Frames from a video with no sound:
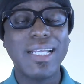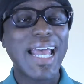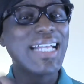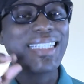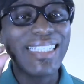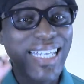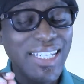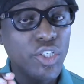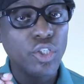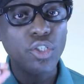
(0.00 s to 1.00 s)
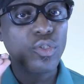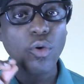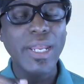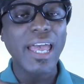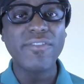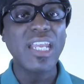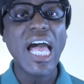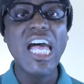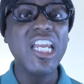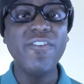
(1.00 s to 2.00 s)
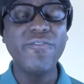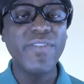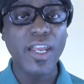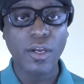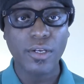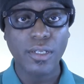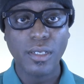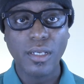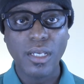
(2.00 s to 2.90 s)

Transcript: As a teacher, you don't have an unfettered